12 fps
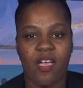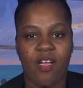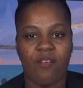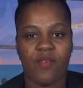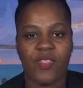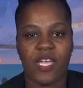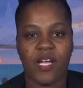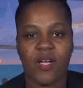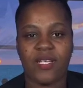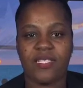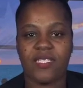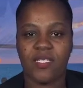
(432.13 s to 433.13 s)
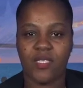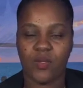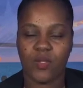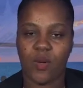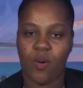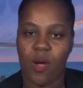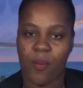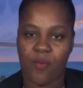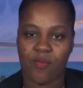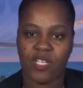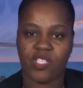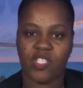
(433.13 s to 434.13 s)
for their continued
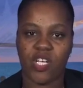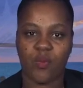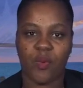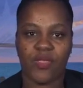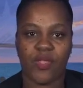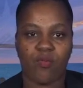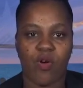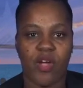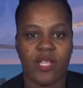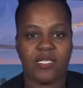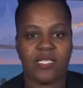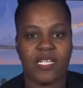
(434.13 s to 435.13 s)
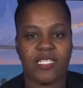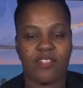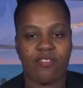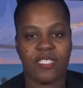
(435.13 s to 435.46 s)
cooperation with the Royal St.